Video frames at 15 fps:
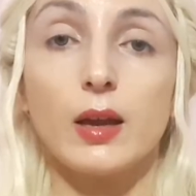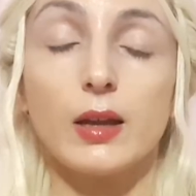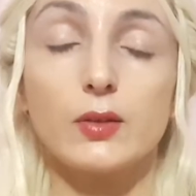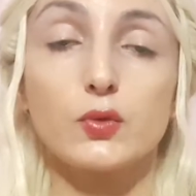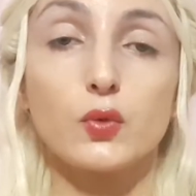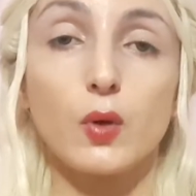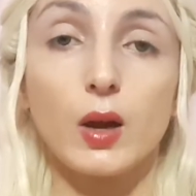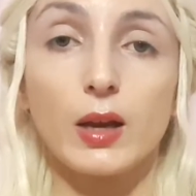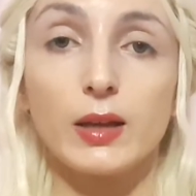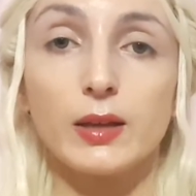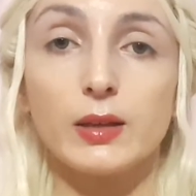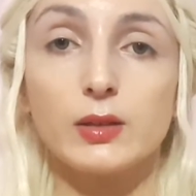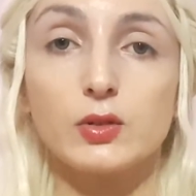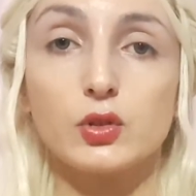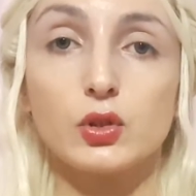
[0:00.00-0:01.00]

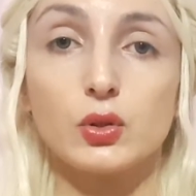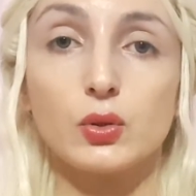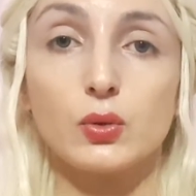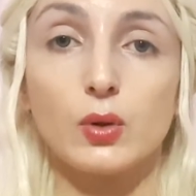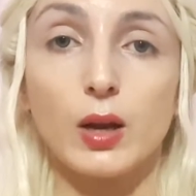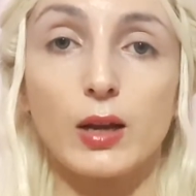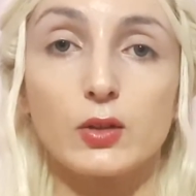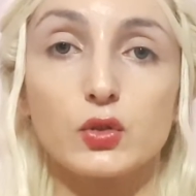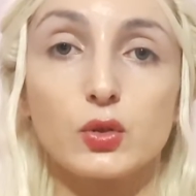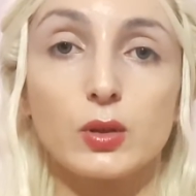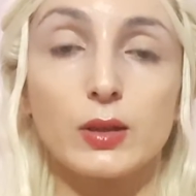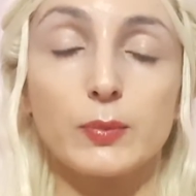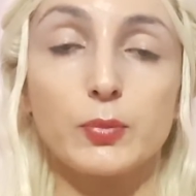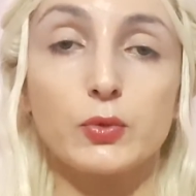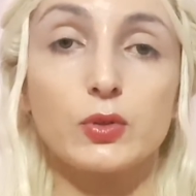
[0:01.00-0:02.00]
trying to
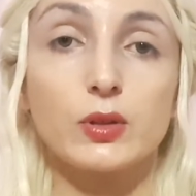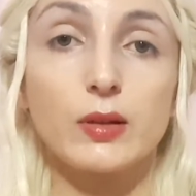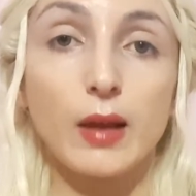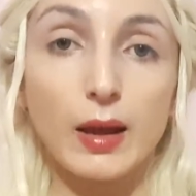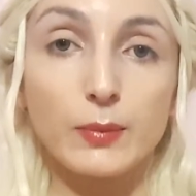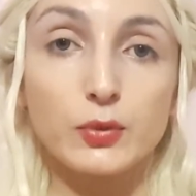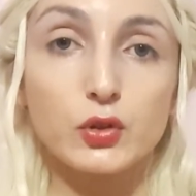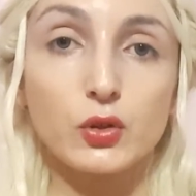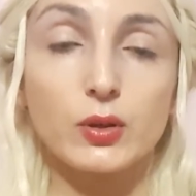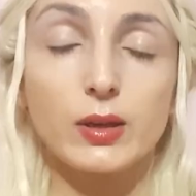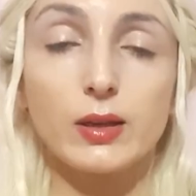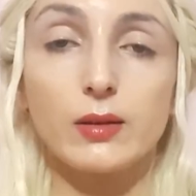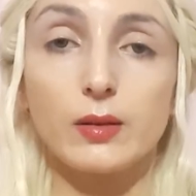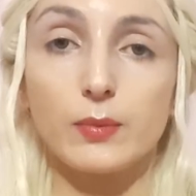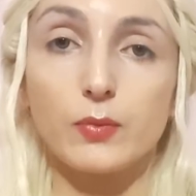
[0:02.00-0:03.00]
actually put clamps on
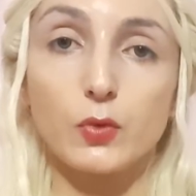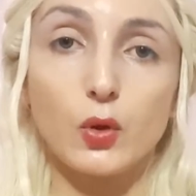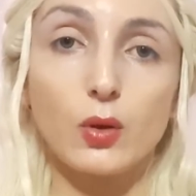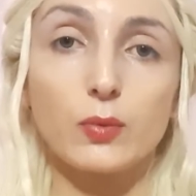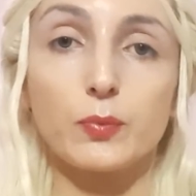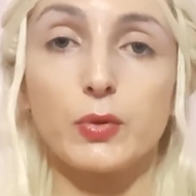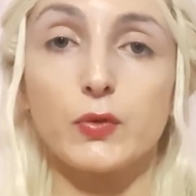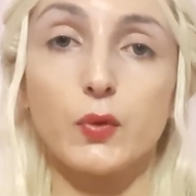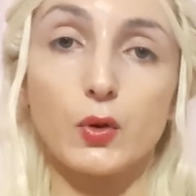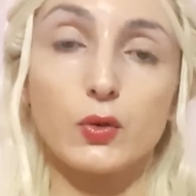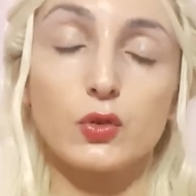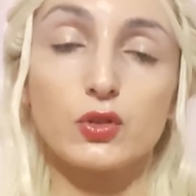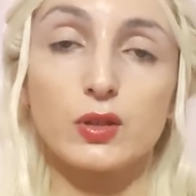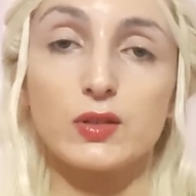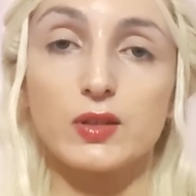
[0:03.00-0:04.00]
it. Though before
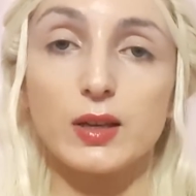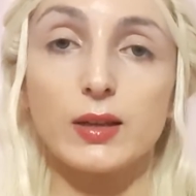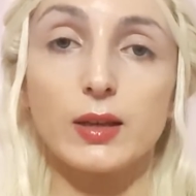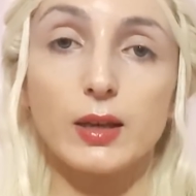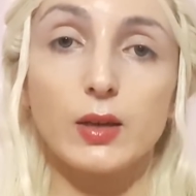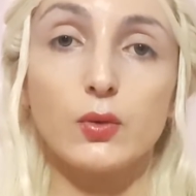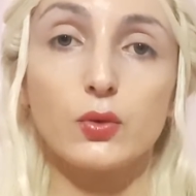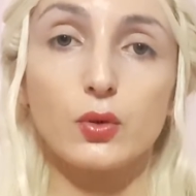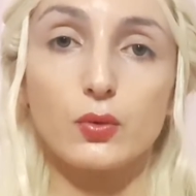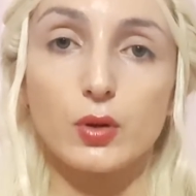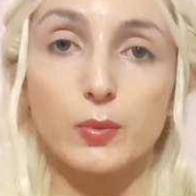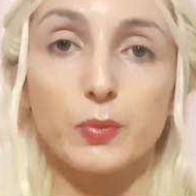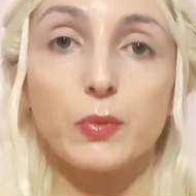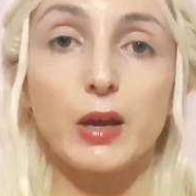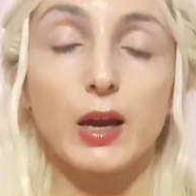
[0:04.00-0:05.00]
you start saying, ew, you
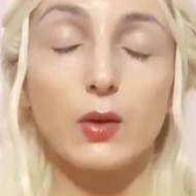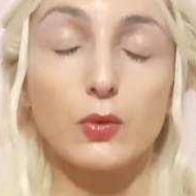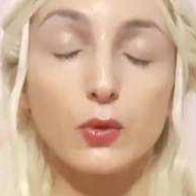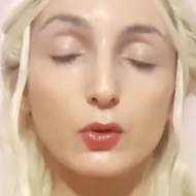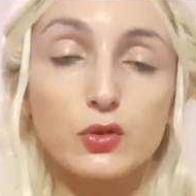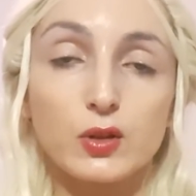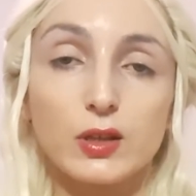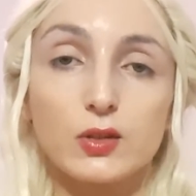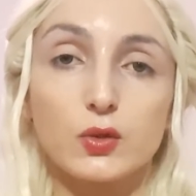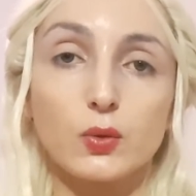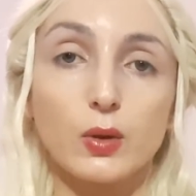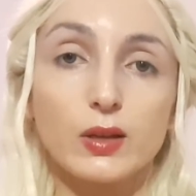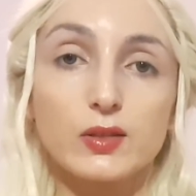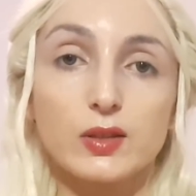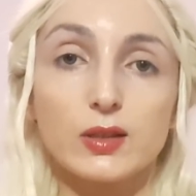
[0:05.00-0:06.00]
creep me out, those things
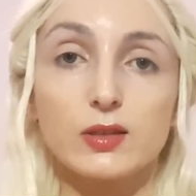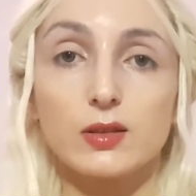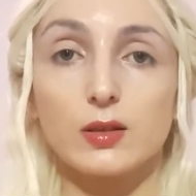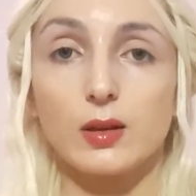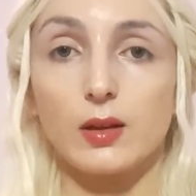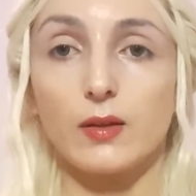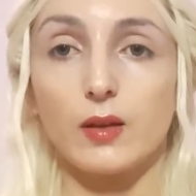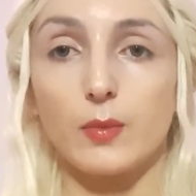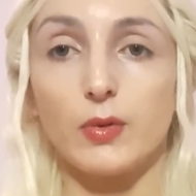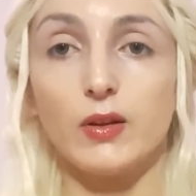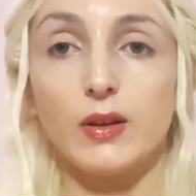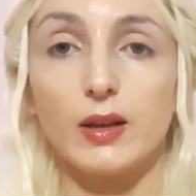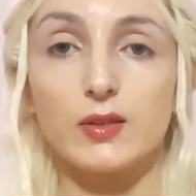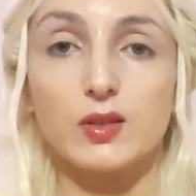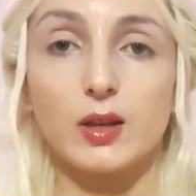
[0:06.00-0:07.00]
do exist in the
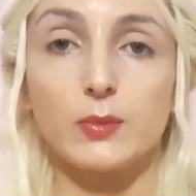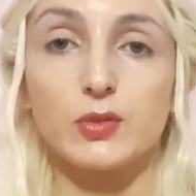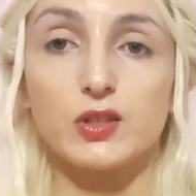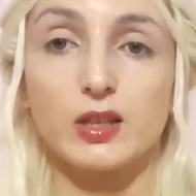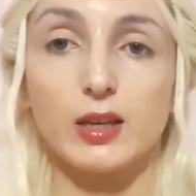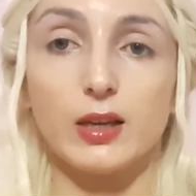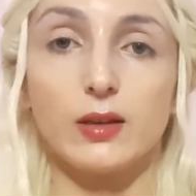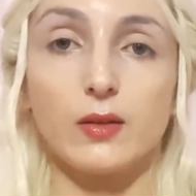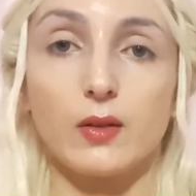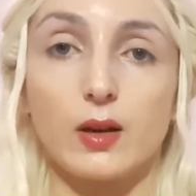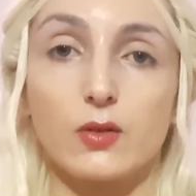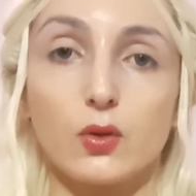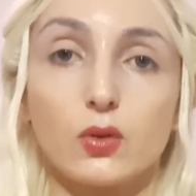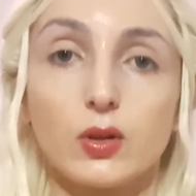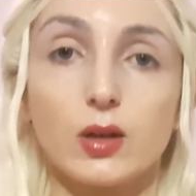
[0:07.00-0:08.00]
BDSM scene. They
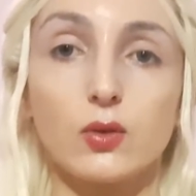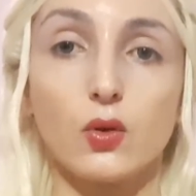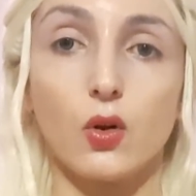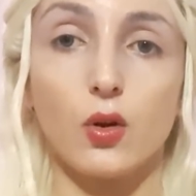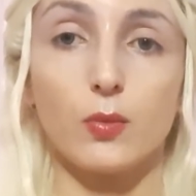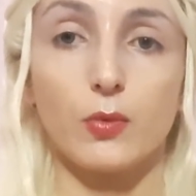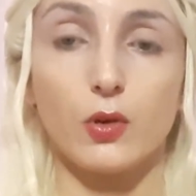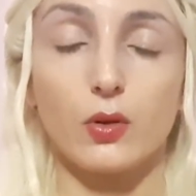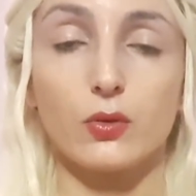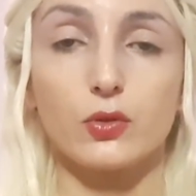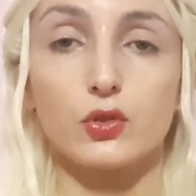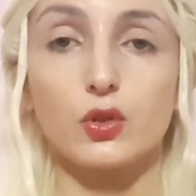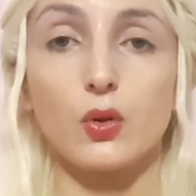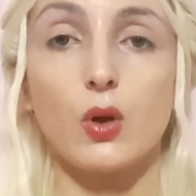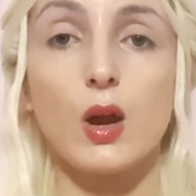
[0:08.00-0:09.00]
are not uncommon.
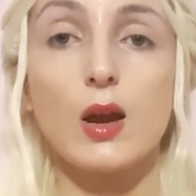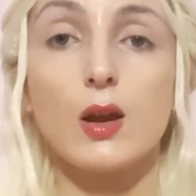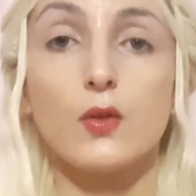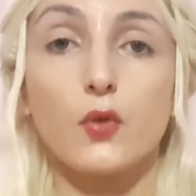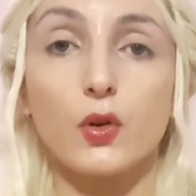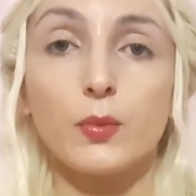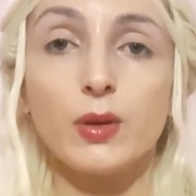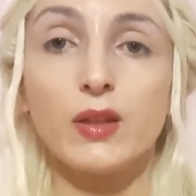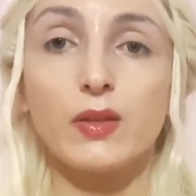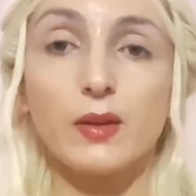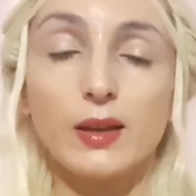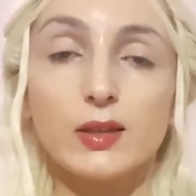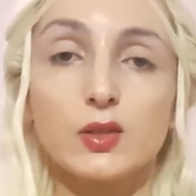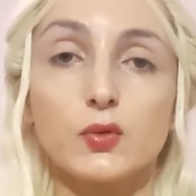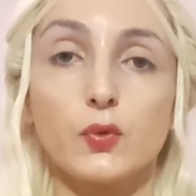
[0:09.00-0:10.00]
So for me,
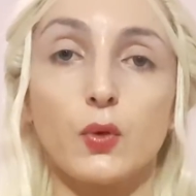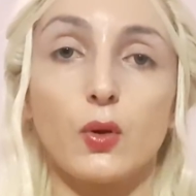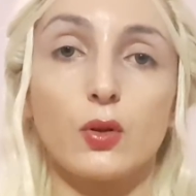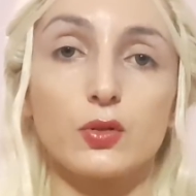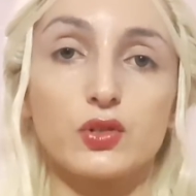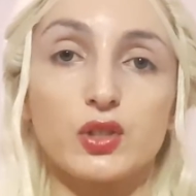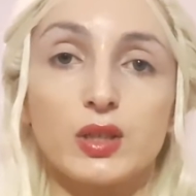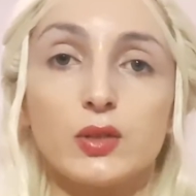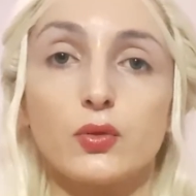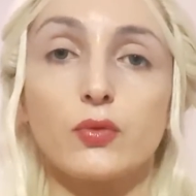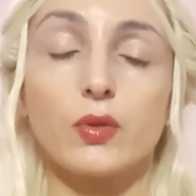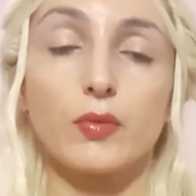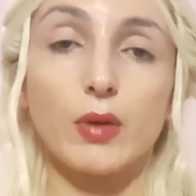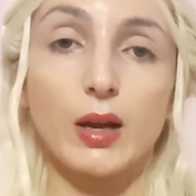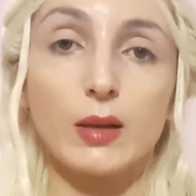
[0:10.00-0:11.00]
this falls into
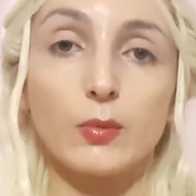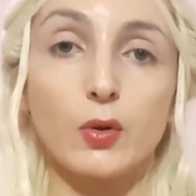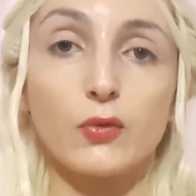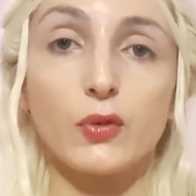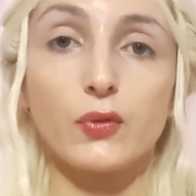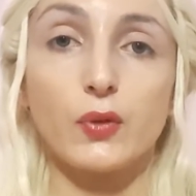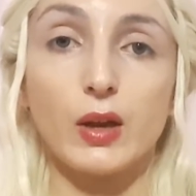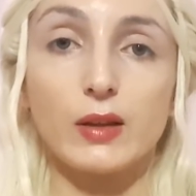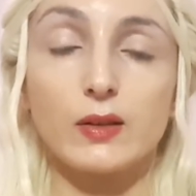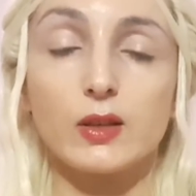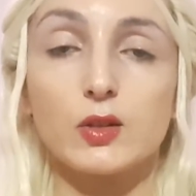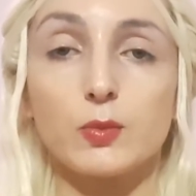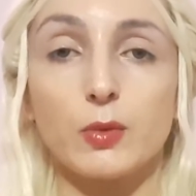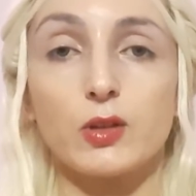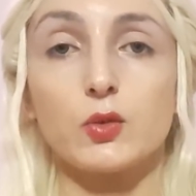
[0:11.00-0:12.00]
the realm of a
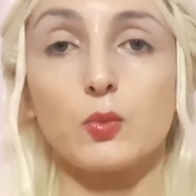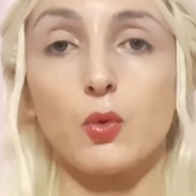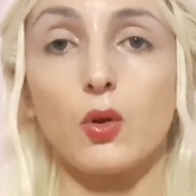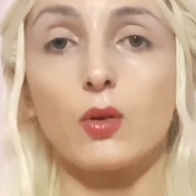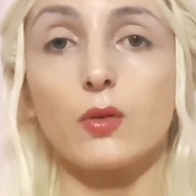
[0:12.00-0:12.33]
fetish much more